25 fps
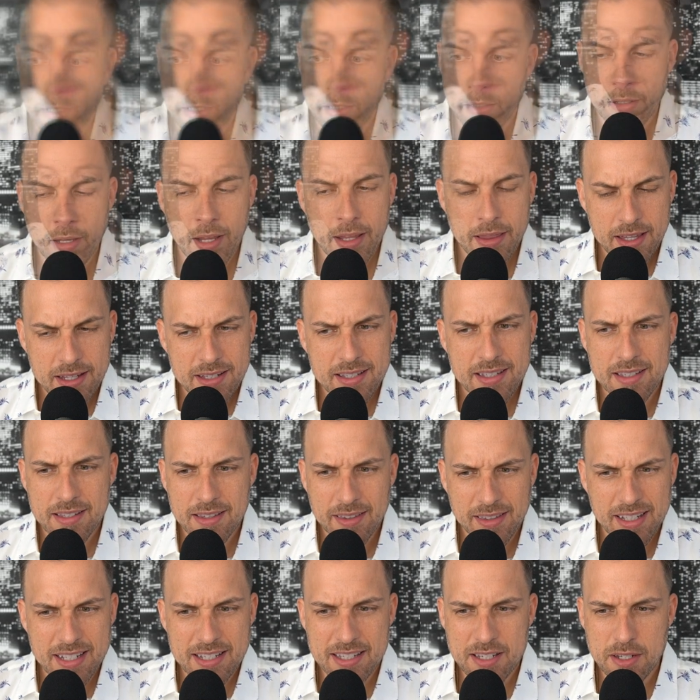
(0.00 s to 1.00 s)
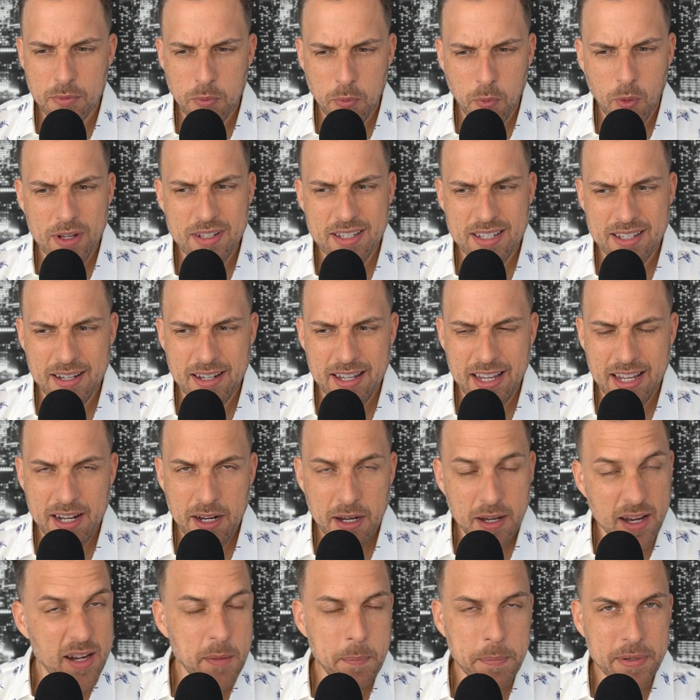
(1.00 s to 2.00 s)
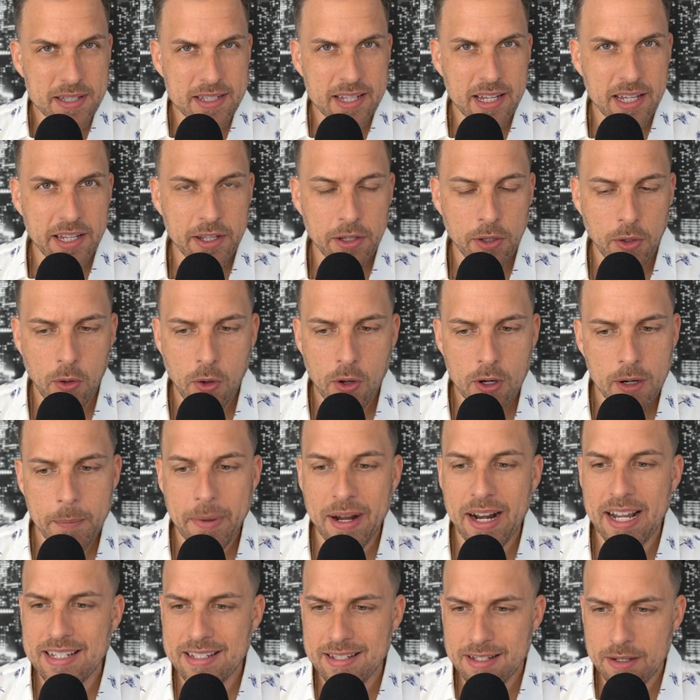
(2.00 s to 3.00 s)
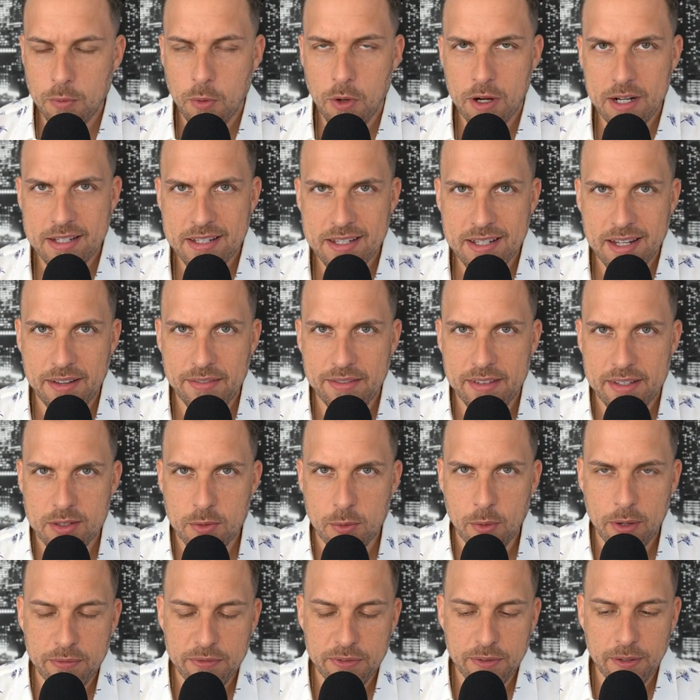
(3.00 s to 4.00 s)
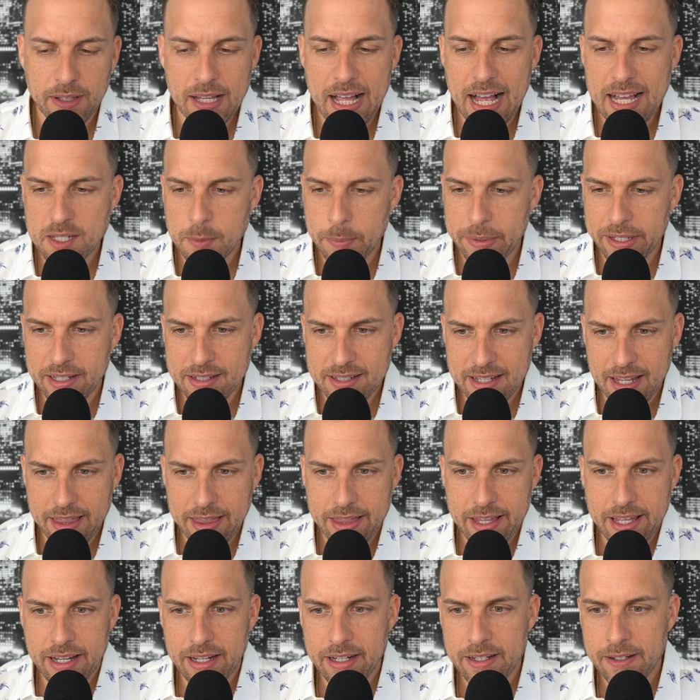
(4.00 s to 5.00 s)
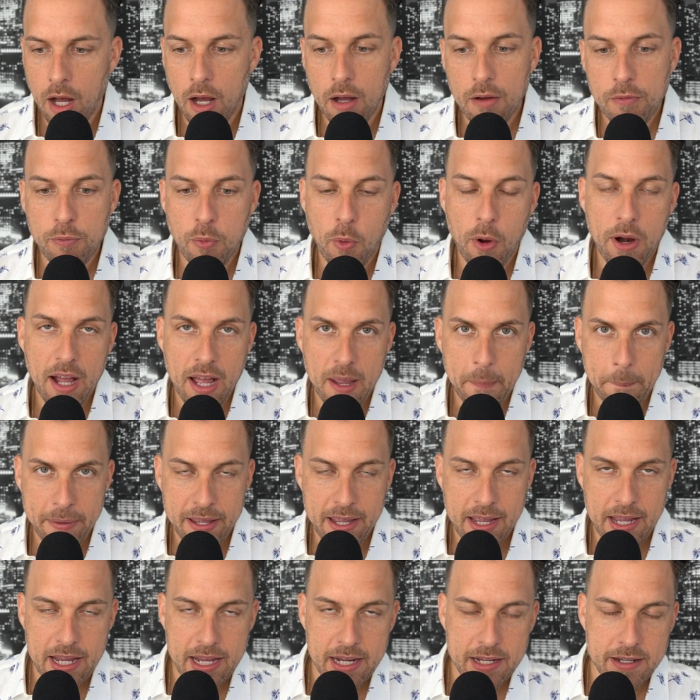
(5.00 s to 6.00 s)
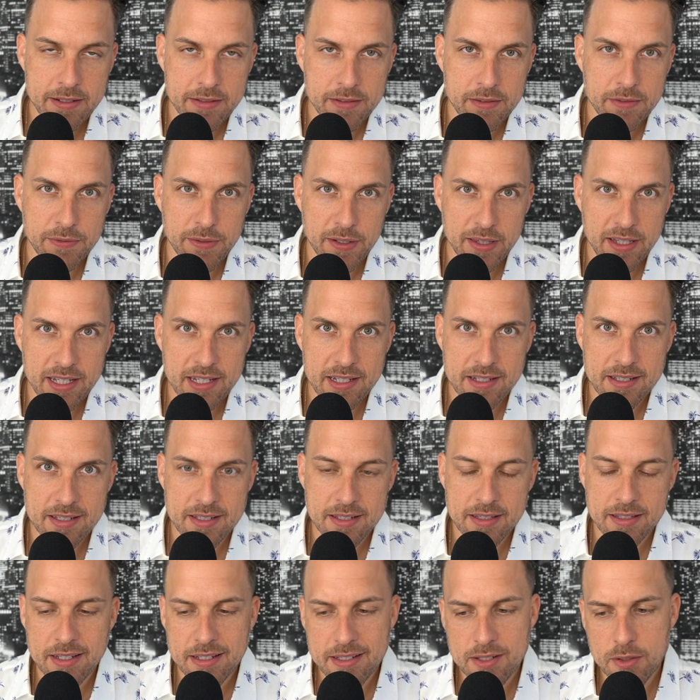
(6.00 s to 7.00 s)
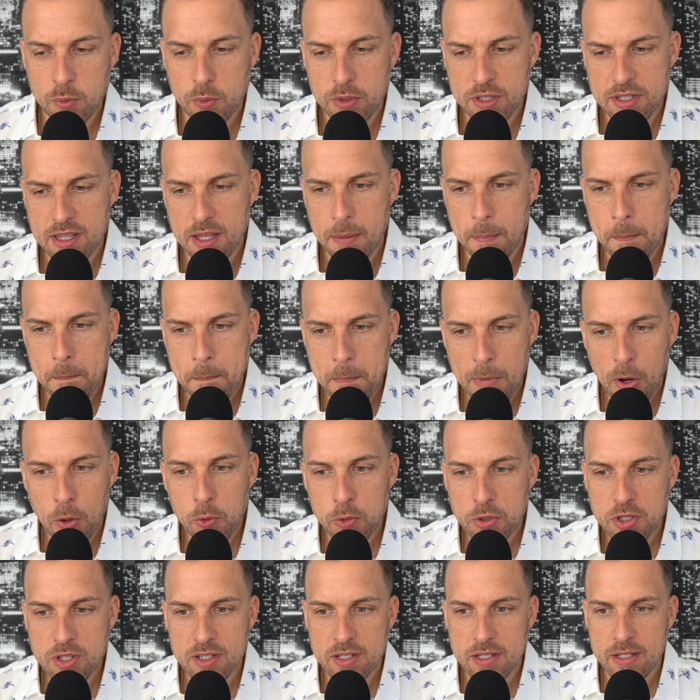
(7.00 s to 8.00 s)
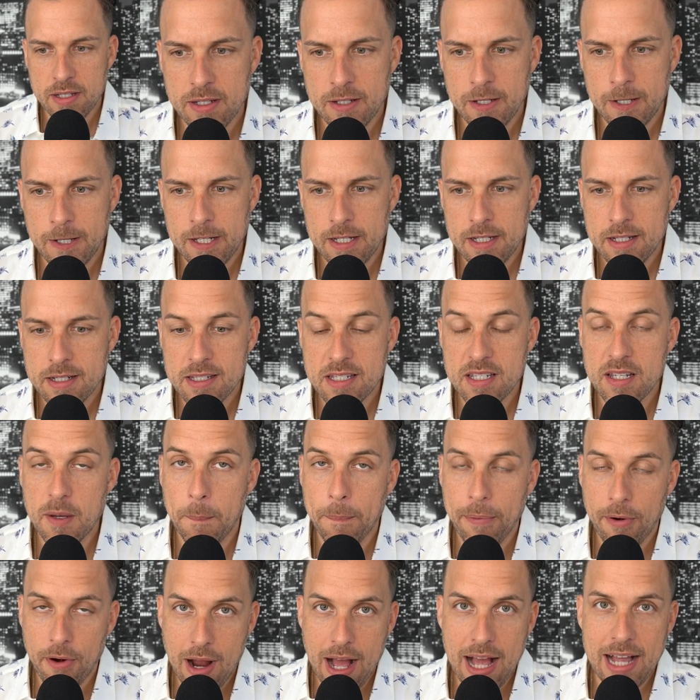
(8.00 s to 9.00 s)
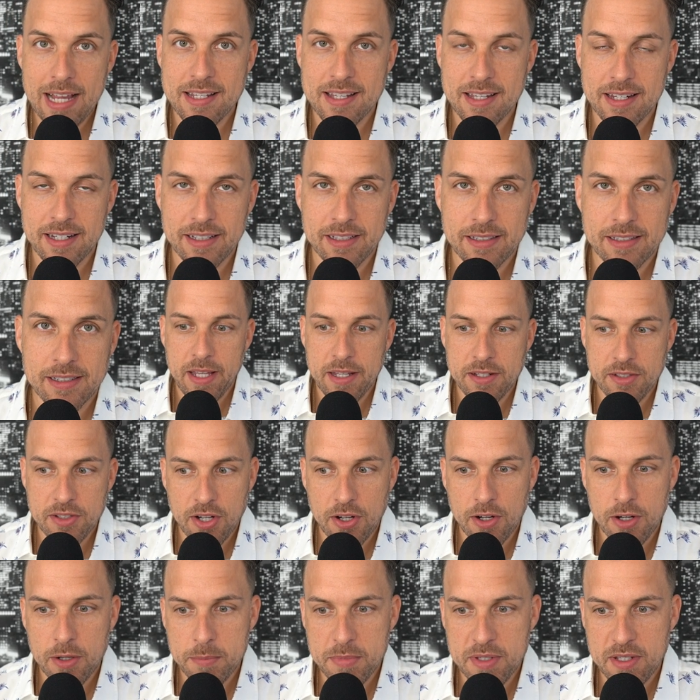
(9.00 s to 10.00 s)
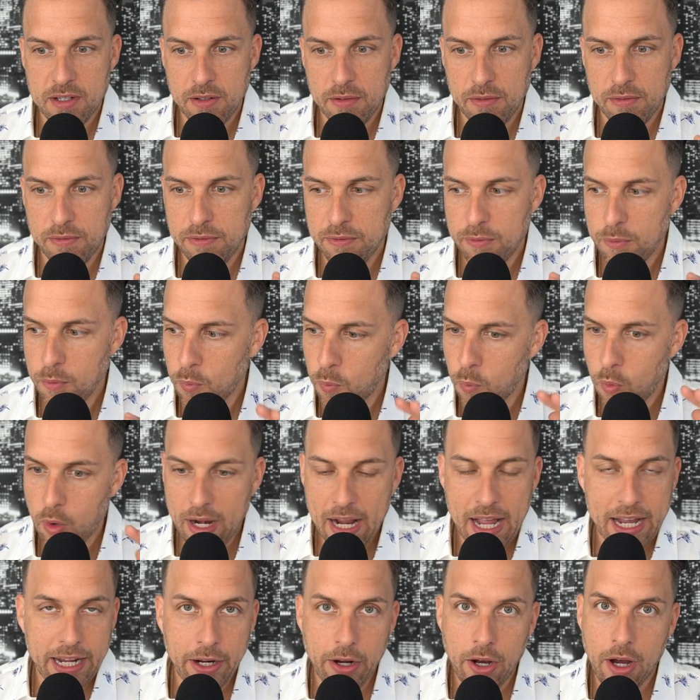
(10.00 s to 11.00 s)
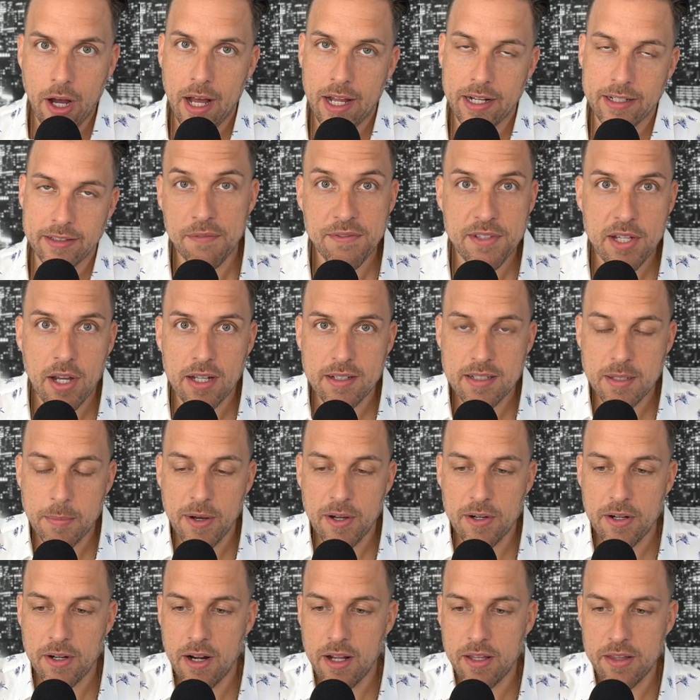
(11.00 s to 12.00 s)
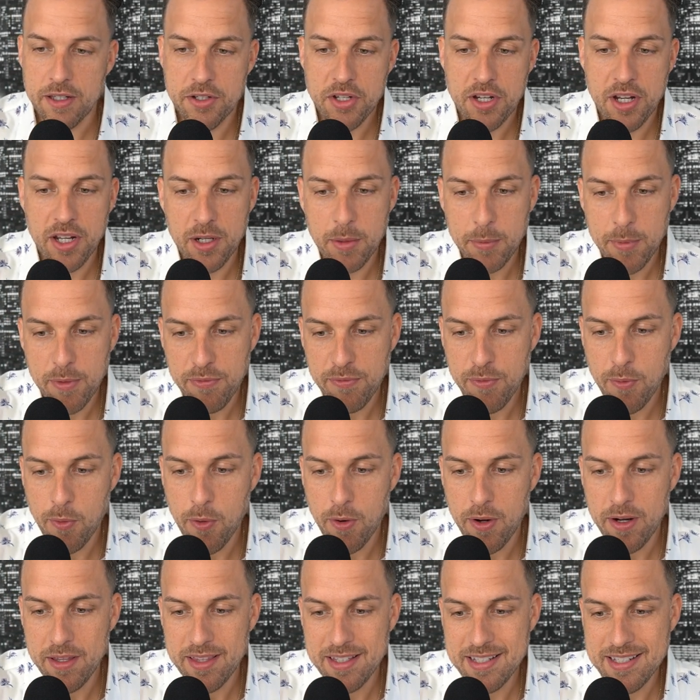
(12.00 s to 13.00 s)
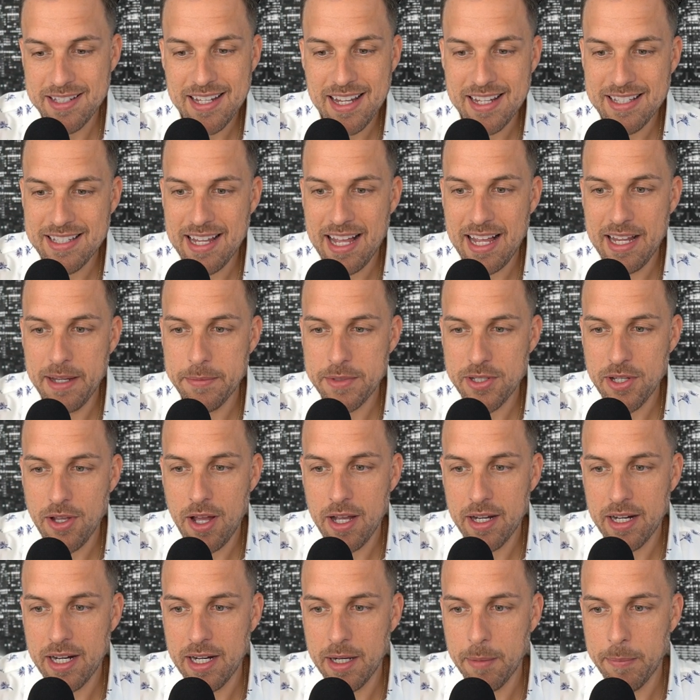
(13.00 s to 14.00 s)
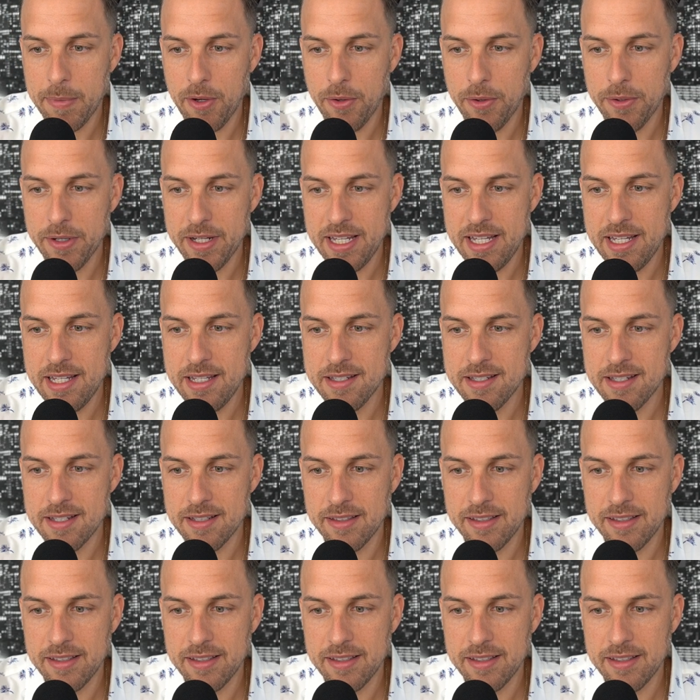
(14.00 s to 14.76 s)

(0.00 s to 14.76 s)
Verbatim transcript: this list wasn't in any particular order, but I did want to save this one for last because I think of what I paid for this, this was the most surprising in terms of what I got. I've talked about it on the channel before. The scent I am talking about is